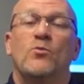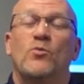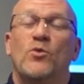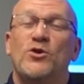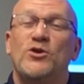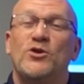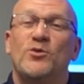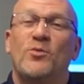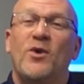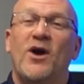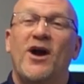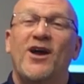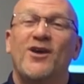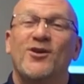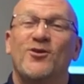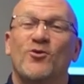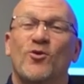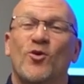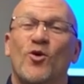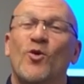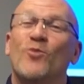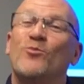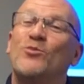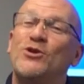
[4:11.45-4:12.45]
when you're buying
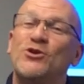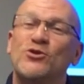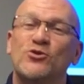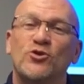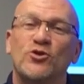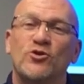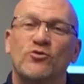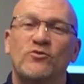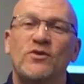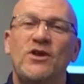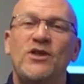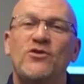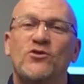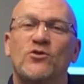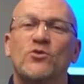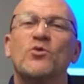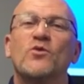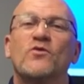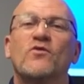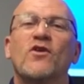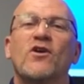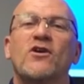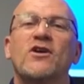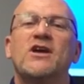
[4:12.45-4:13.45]
your home, be sure to read
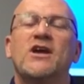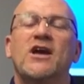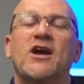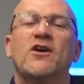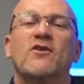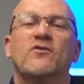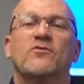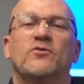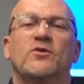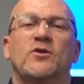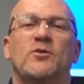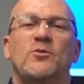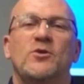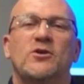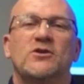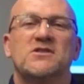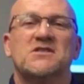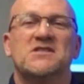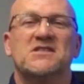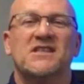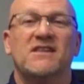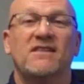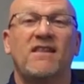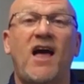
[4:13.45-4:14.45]
through it very carefully, because
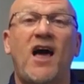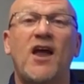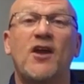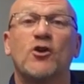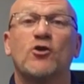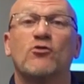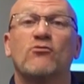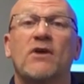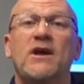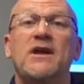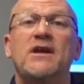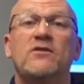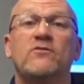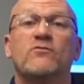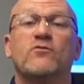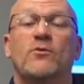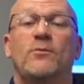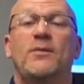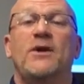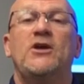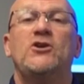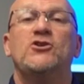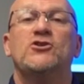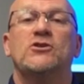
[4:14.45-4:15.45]
there's a lot of great
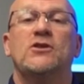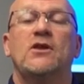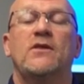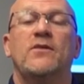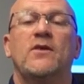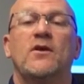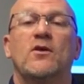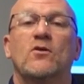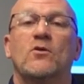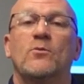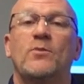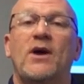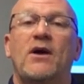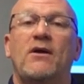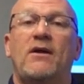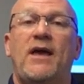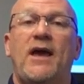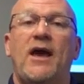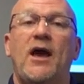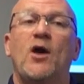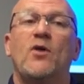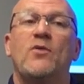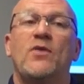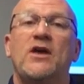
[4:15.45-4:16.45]
information in there about
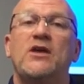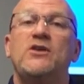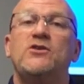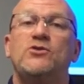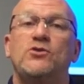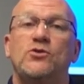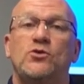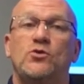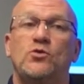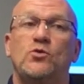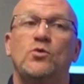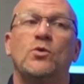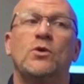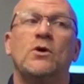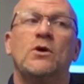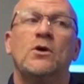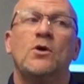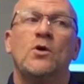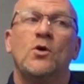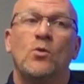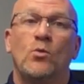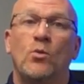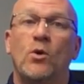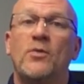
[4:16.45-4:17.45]
how they do
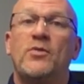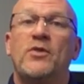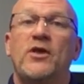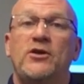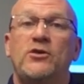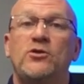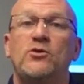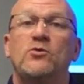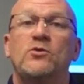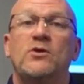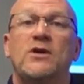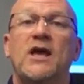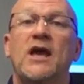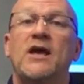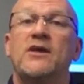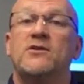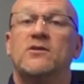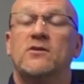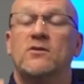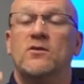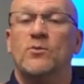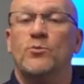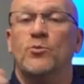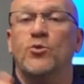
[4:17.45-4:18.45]
what they do to
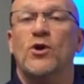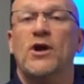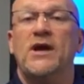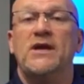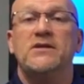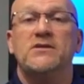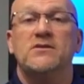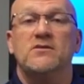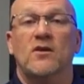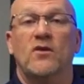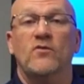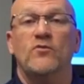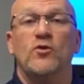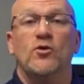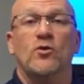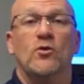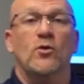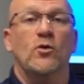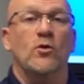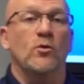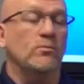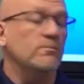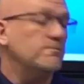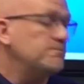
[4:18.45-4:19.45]
get to the price of your
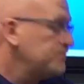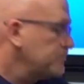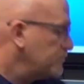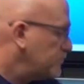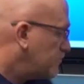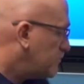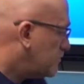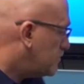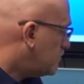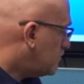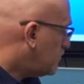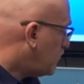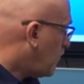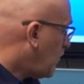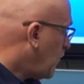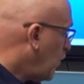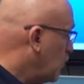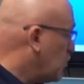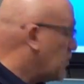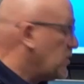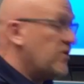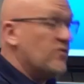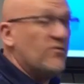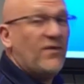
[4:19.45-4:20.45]
home,
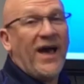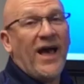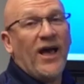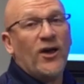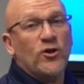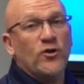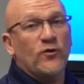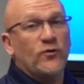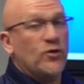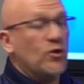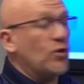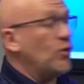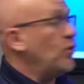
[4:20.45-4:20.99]
or to the value of